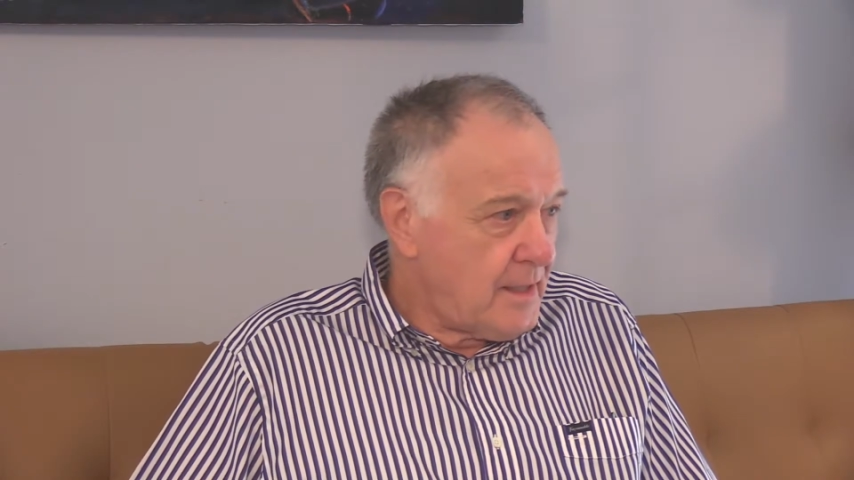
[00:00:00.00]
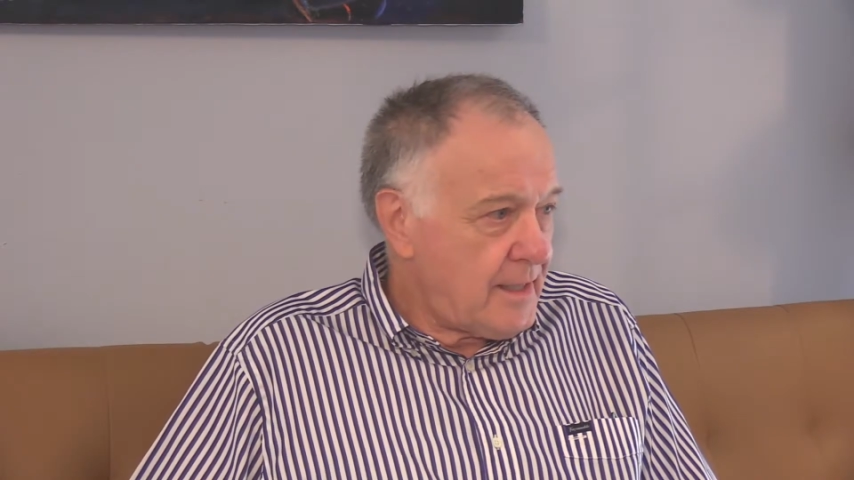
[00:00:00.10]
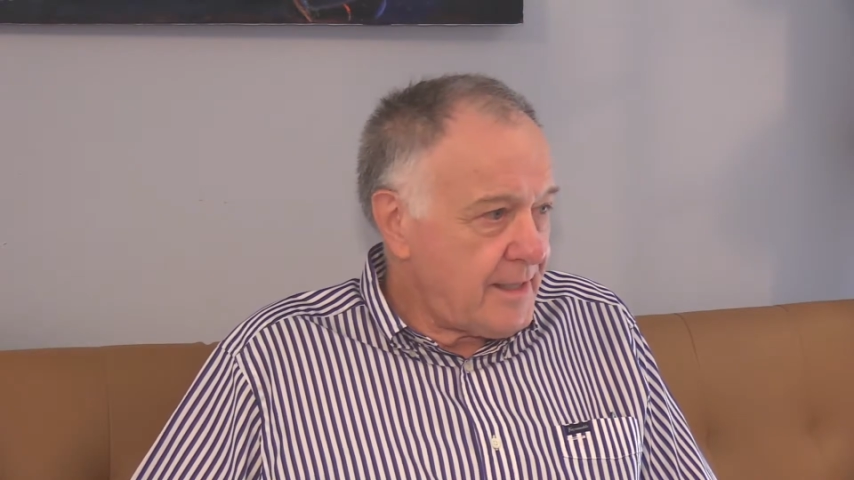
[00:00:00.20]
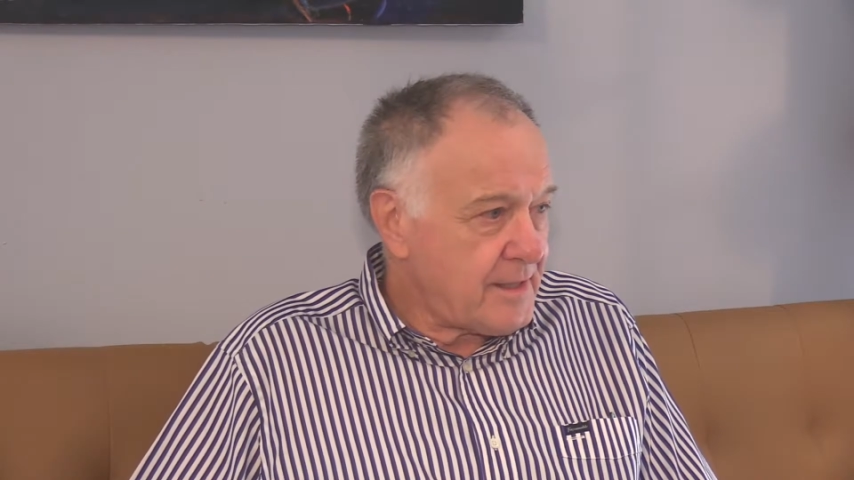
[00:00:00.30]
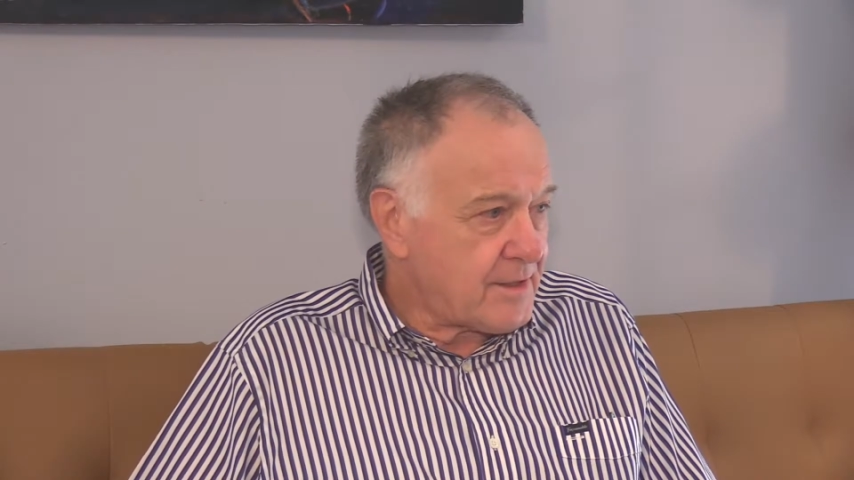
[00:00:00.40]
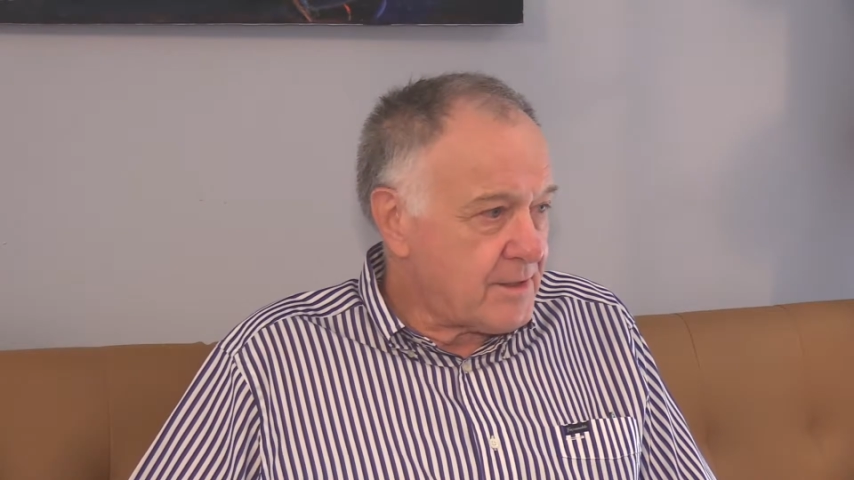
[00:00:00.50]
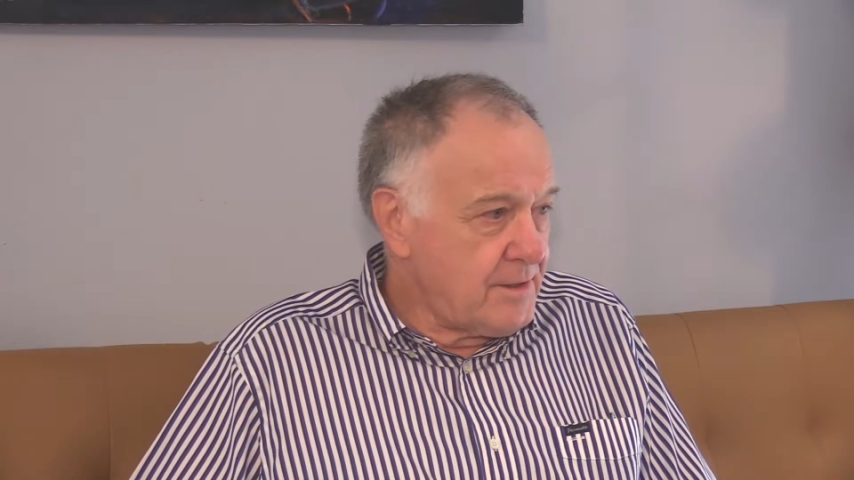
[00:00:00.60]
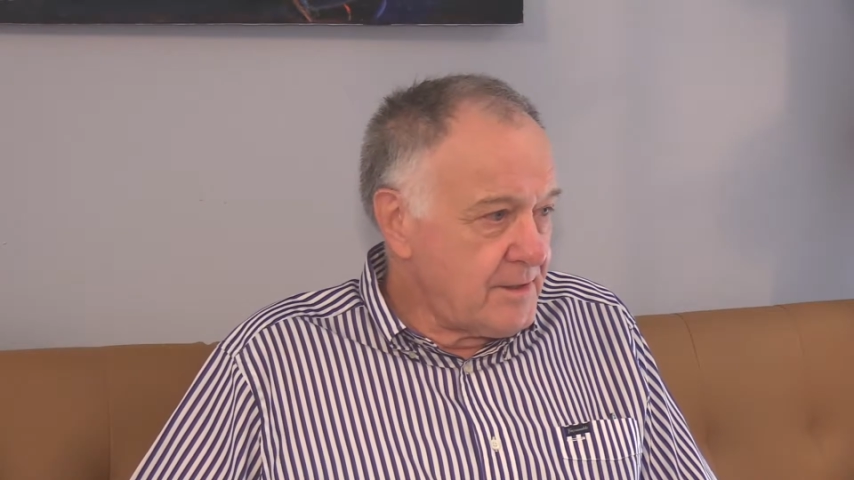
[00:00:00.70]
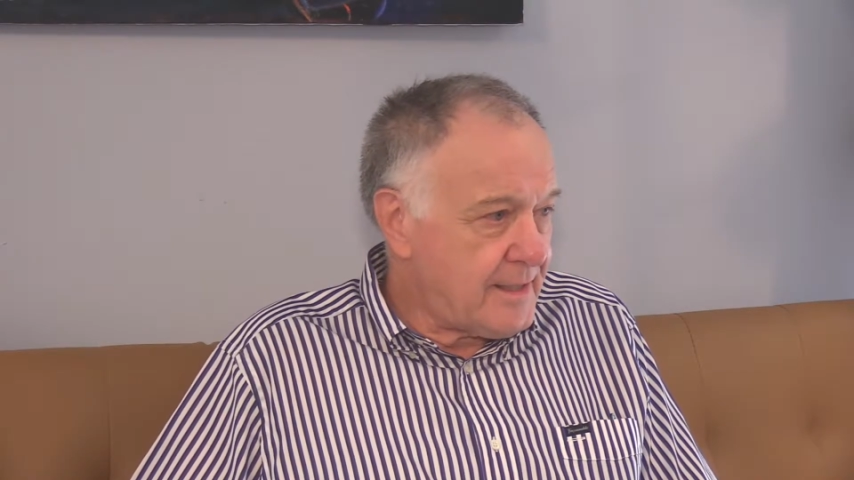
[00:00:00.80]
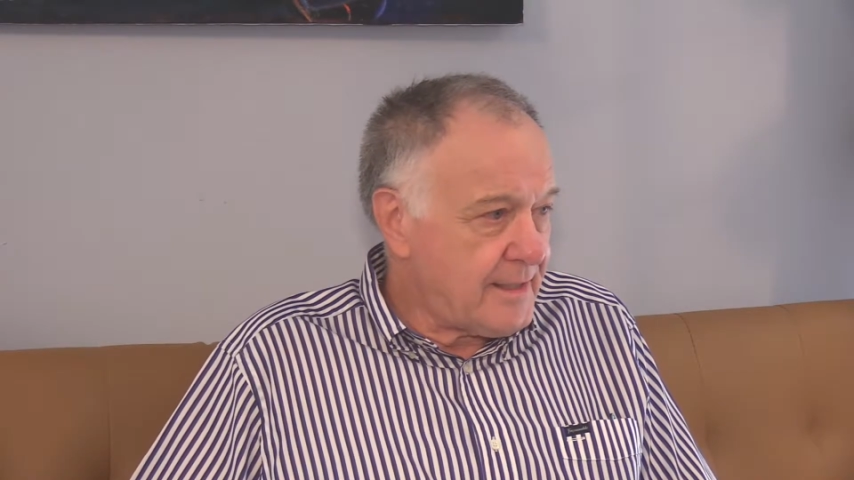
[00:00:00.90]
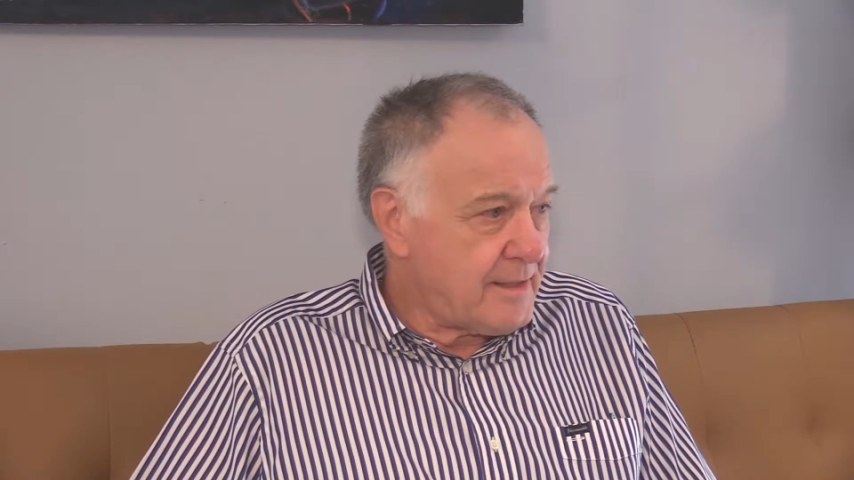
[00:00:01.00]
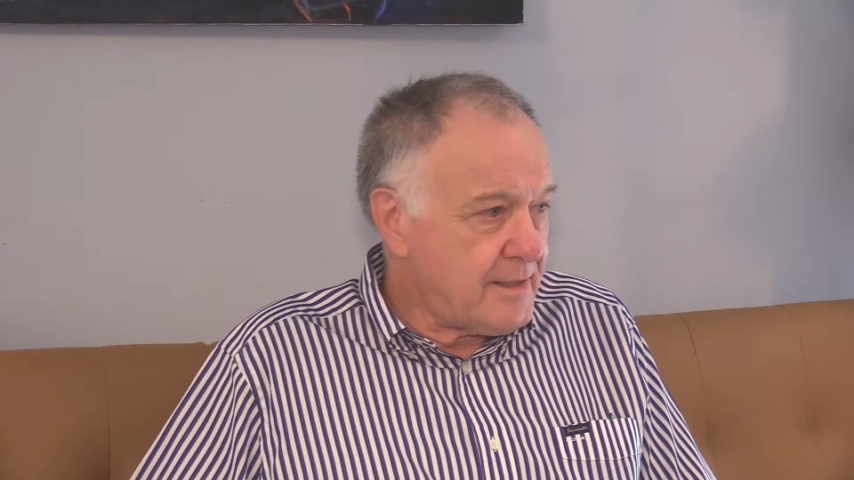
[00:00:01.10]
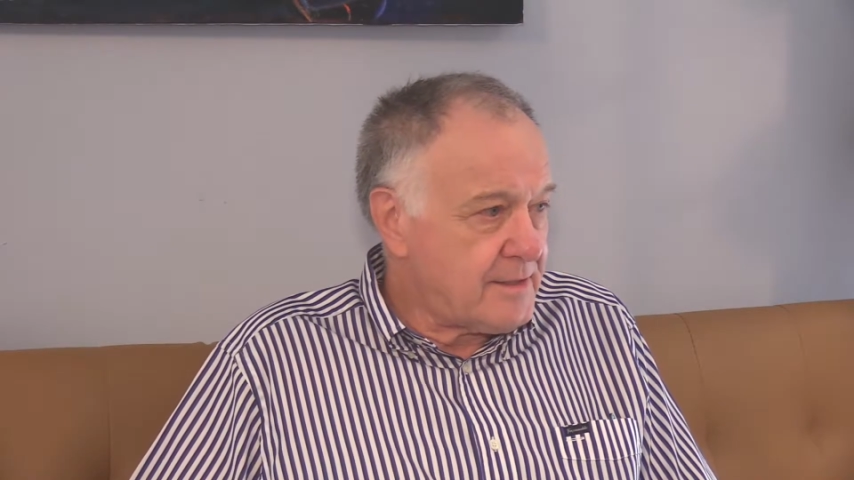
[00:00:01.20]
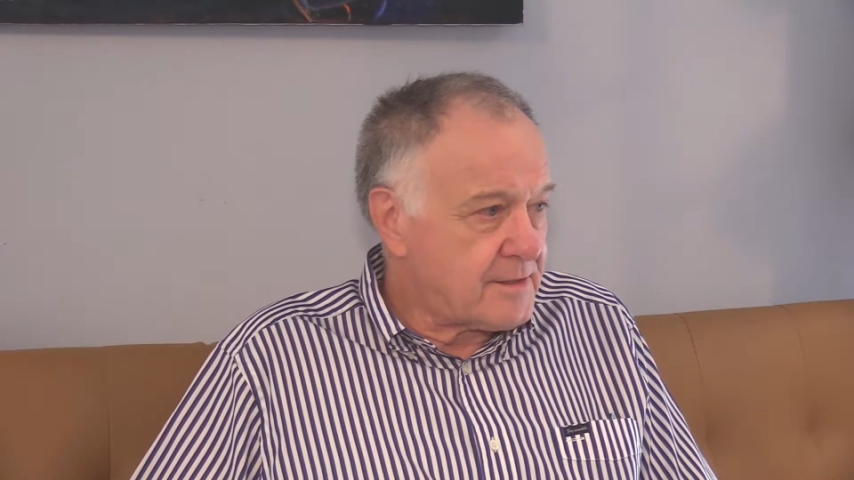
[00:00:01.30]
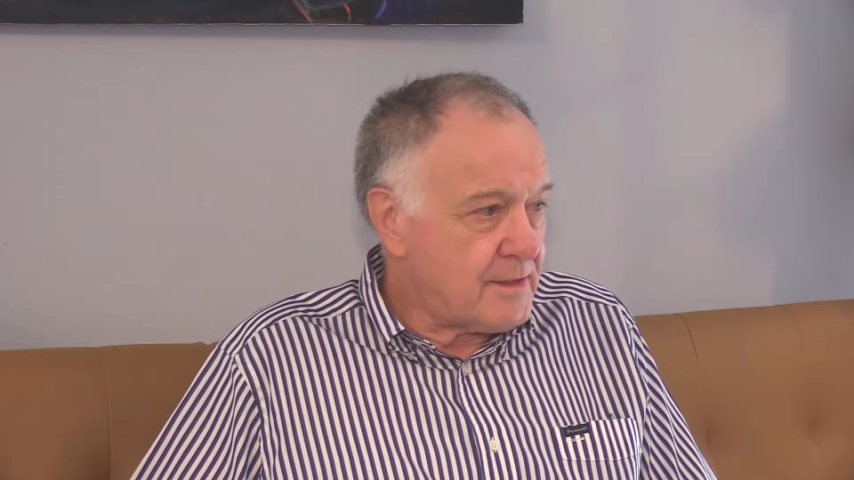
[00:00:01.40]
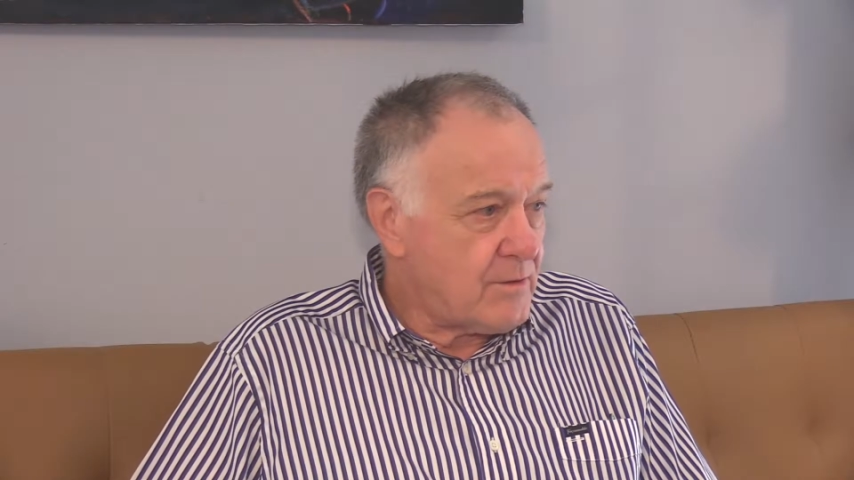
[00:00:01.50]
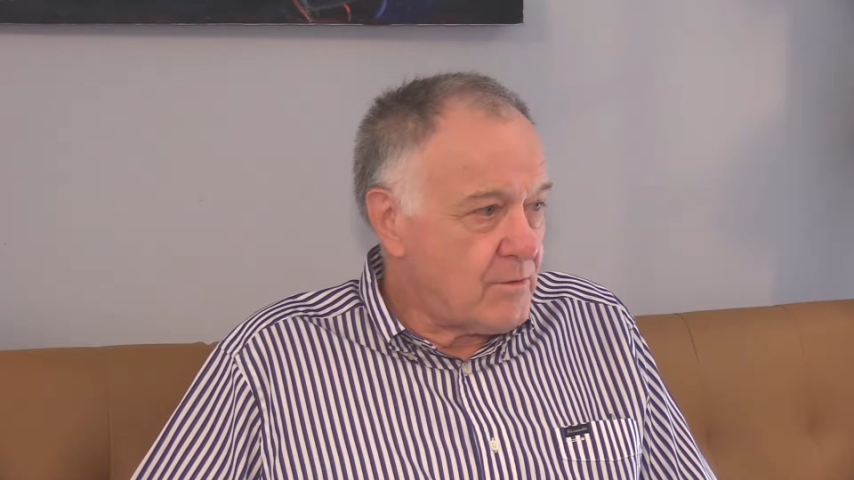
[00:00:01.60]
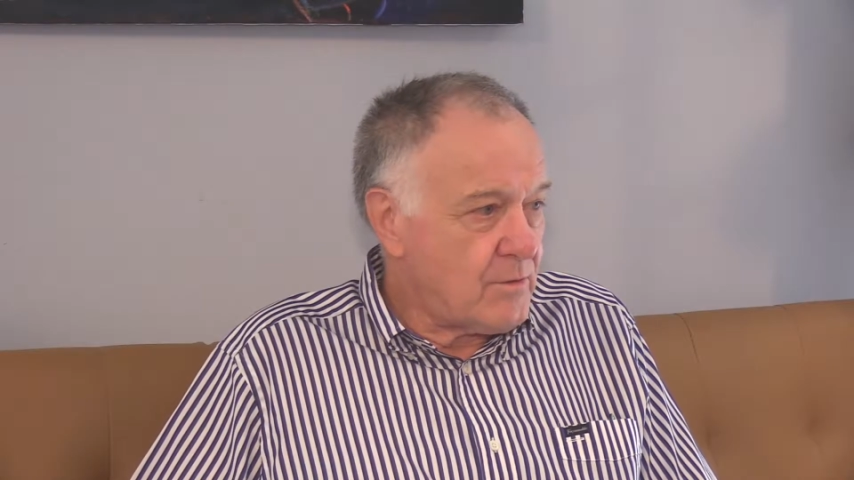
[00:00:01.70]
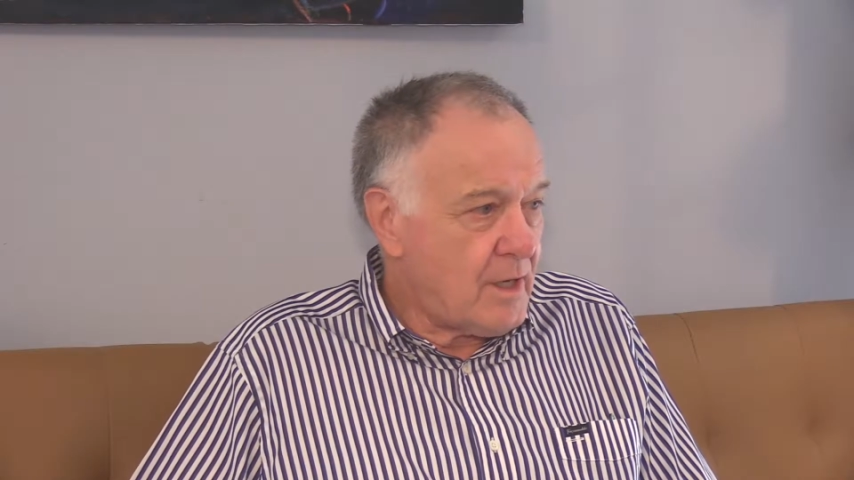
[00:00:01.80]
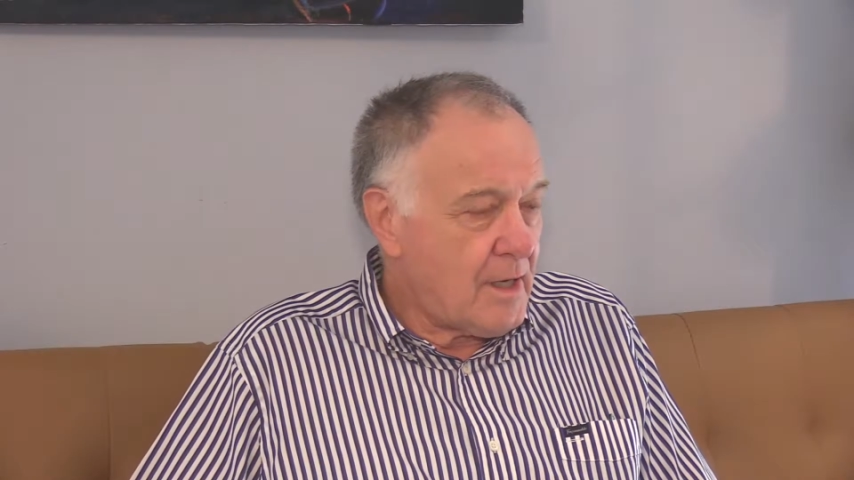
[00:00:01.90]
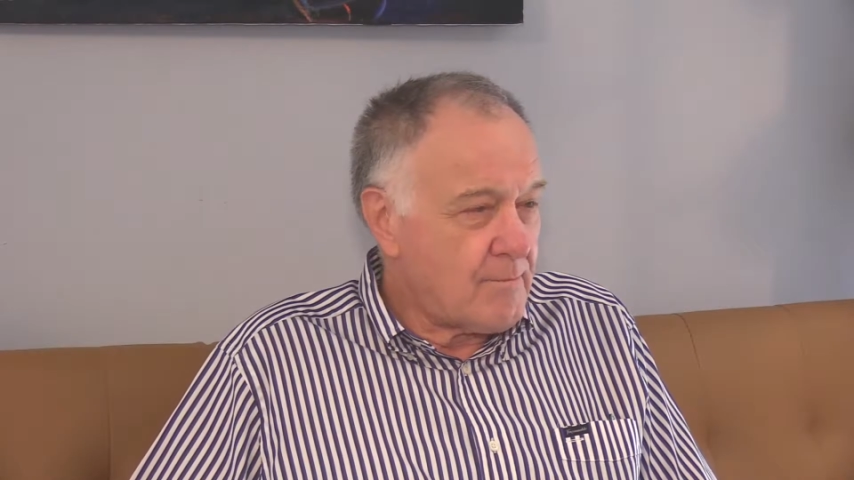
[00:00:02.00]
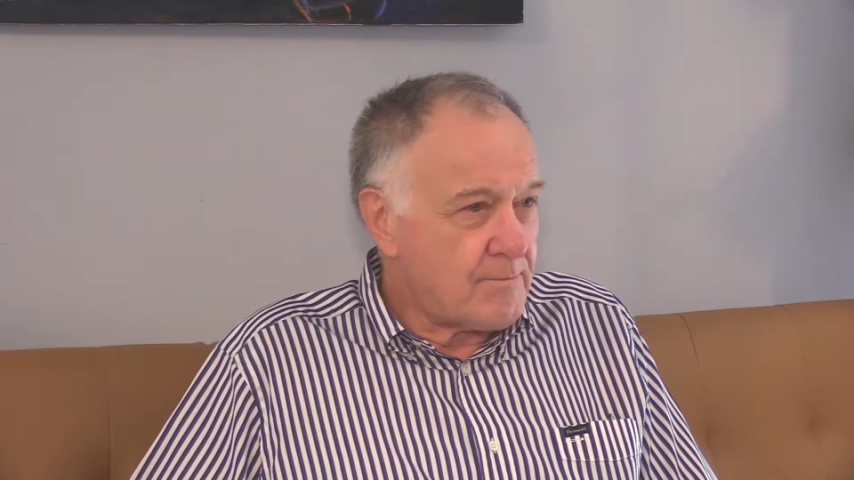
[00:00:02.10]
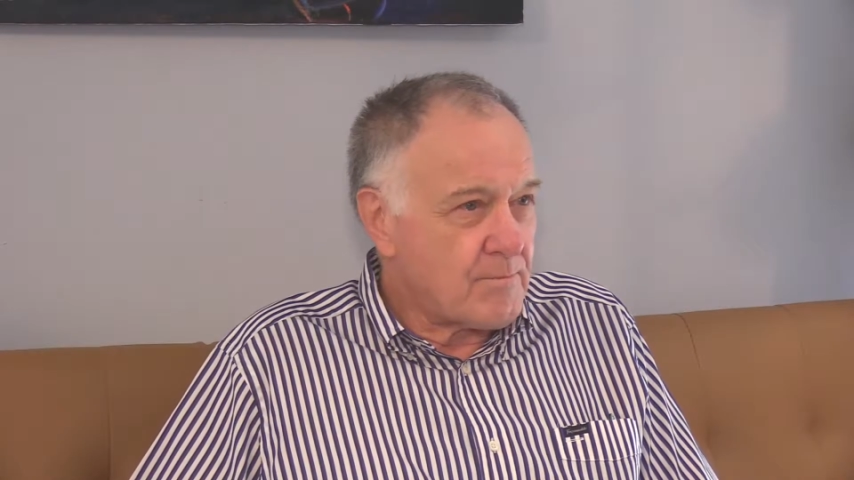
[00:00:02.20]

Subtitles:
And I think a third thing is that the